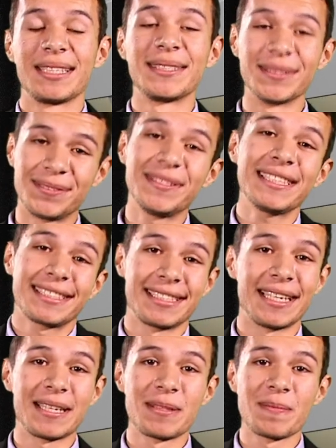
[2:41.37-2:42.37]
To fix
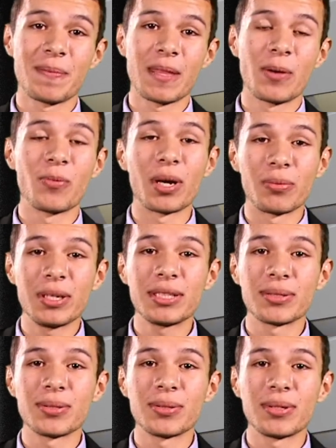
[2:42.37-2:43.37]
that, what we
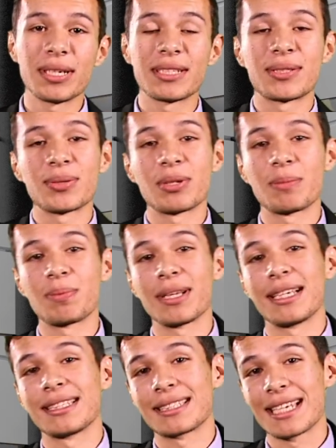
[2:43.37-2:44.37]
do is to
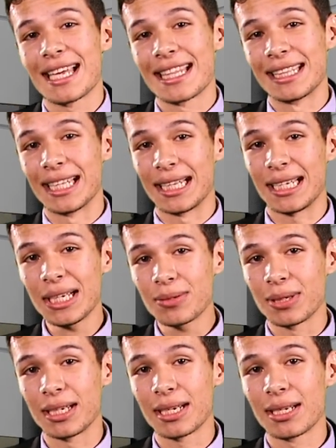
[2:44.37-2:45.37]
replace the
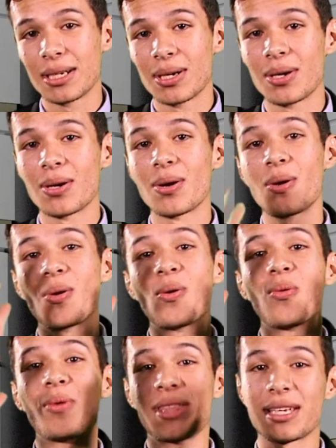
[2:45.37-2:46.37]
liquid
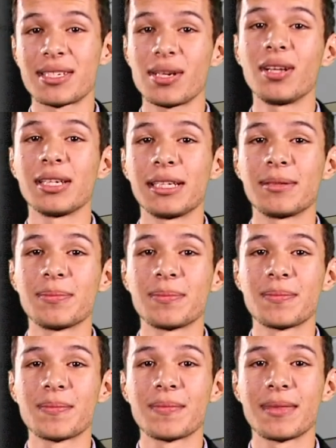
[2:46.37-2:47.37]
with a solid.
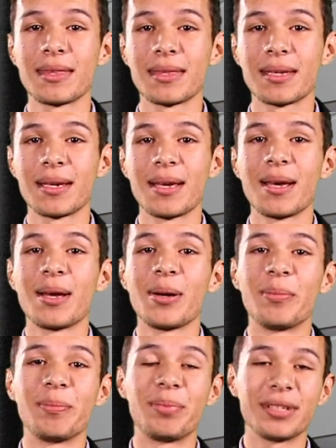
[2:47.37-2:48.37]

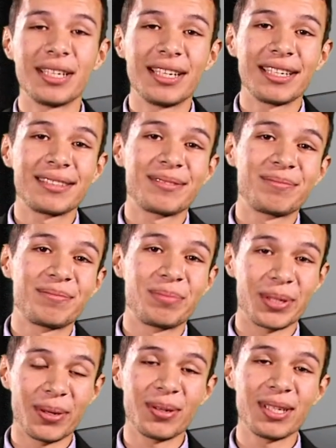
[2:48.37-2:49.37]
But
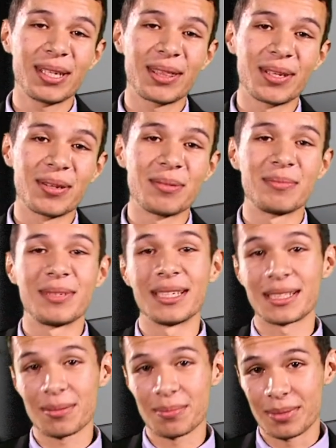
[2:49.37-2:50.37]
pure lithium
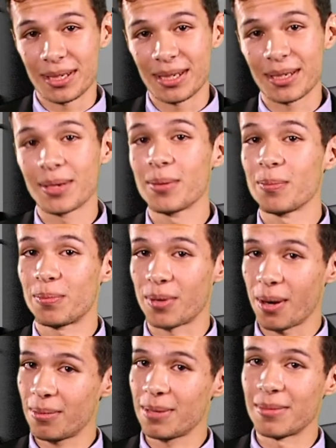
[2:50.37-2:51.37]
is a big
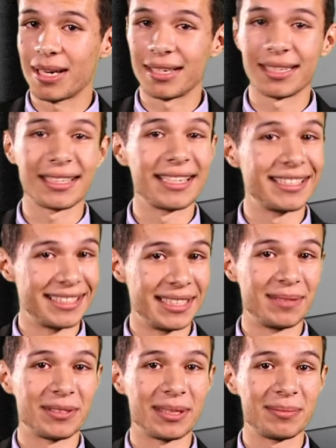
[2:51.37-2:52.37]
problematic
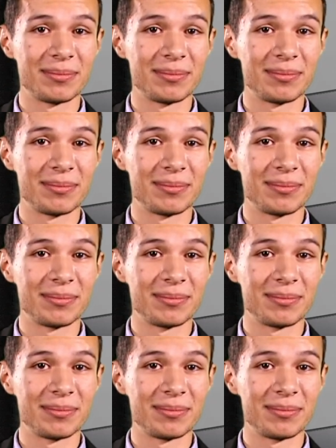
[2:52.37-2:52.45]
diva